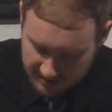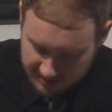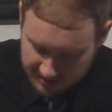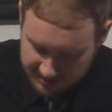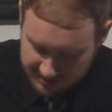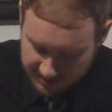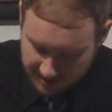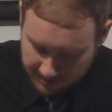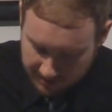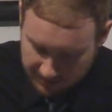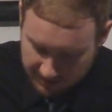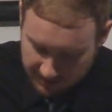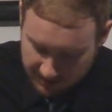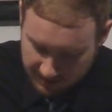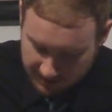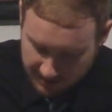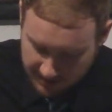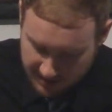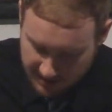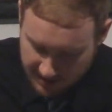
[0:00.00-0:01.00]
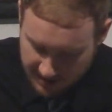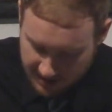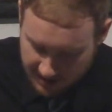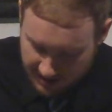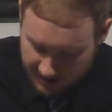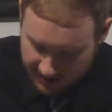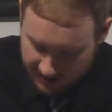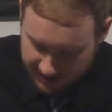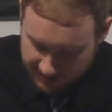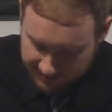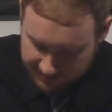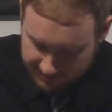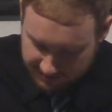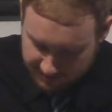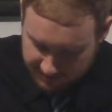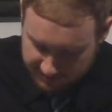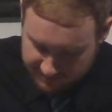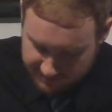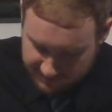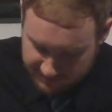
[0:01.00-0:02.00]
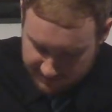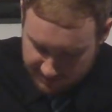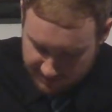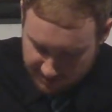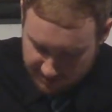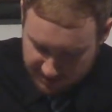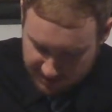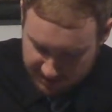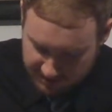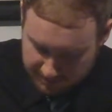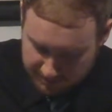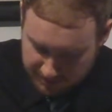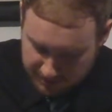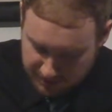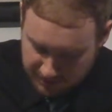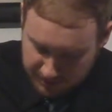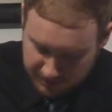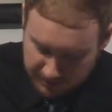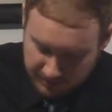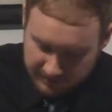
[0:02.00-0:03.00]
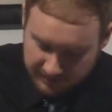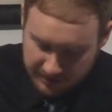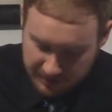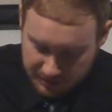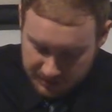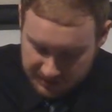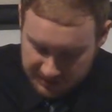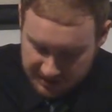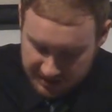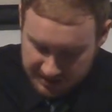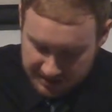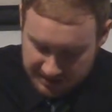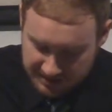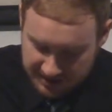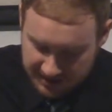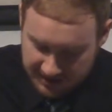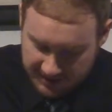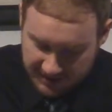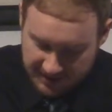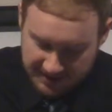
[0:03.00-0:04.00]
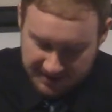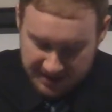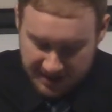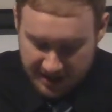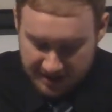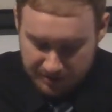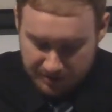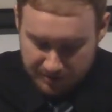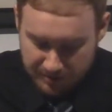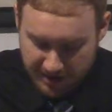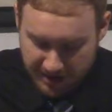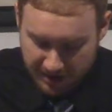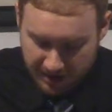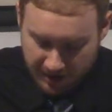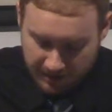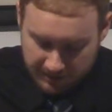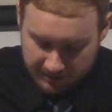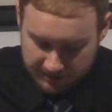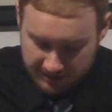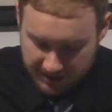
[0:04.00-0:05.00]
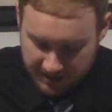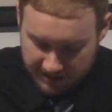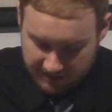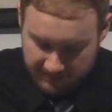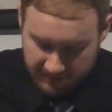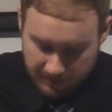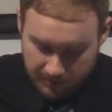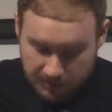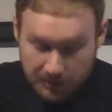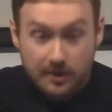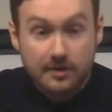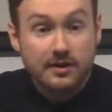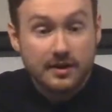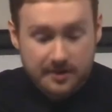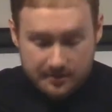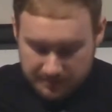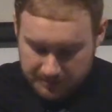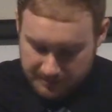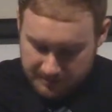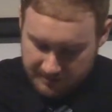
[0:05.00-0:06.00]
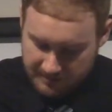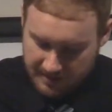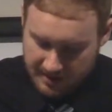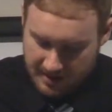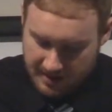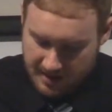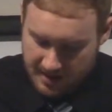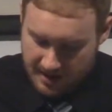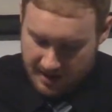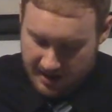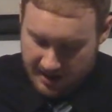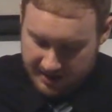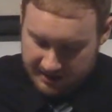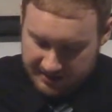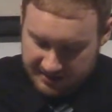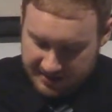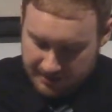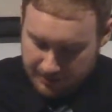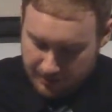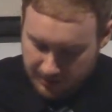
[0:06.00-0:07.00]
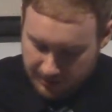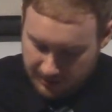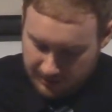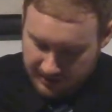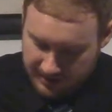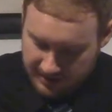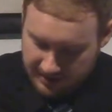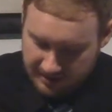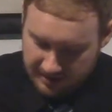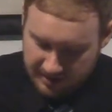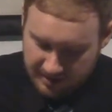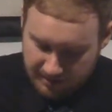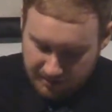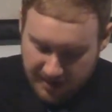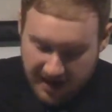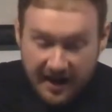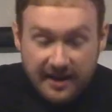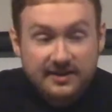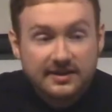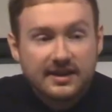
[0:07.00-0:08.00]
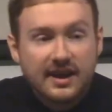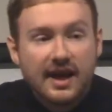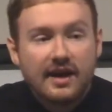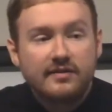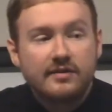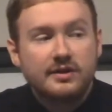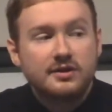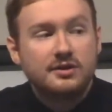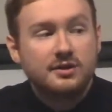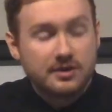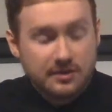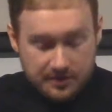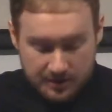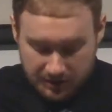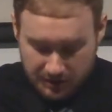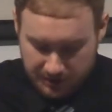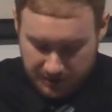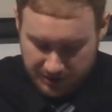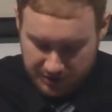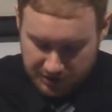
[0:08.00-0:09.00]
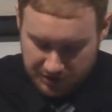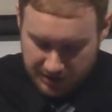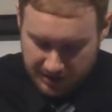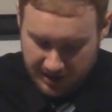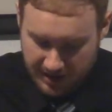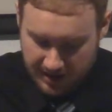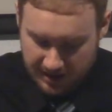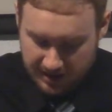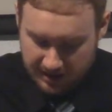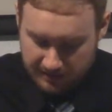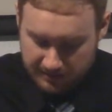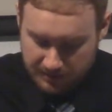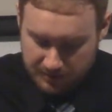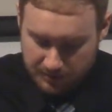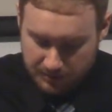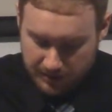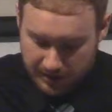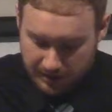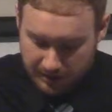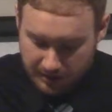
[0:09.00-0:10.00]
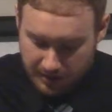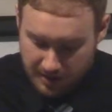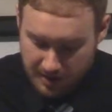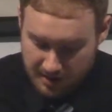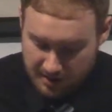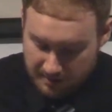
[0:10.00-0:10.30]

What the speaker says: It's up there. But the beautiful views and the scenery at the end would make all of the effort worth it. Similarly, the path to heaven, or the Christian hike, if you will,